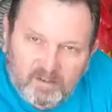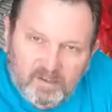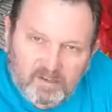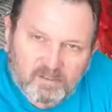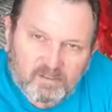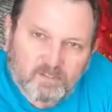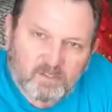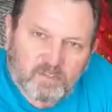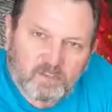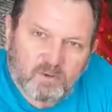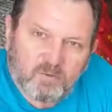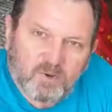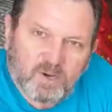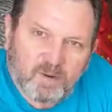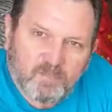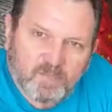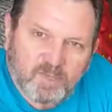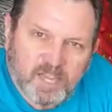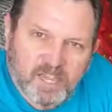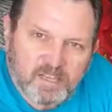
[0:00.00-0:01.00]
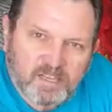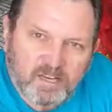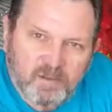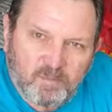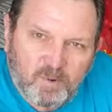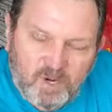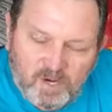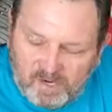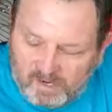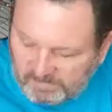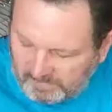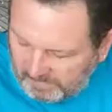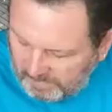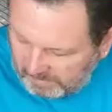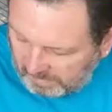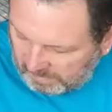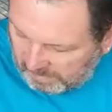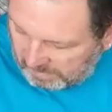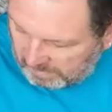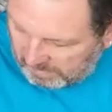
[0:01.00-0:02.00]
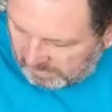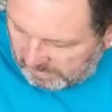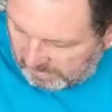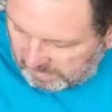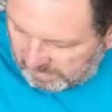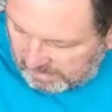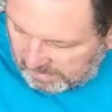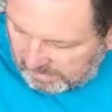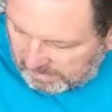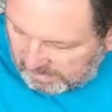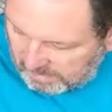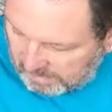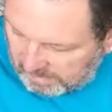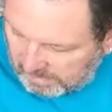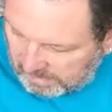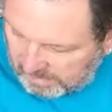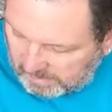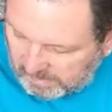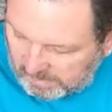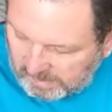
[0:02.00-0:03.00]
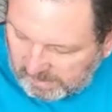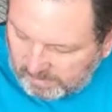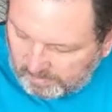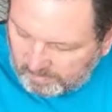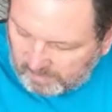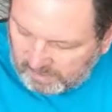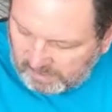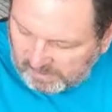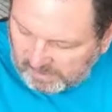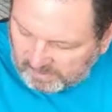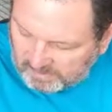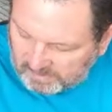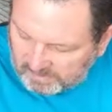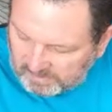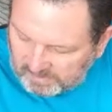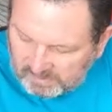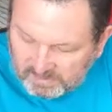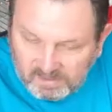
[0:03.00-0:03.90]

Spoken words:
I'll show you when I'm taking them off. God bless.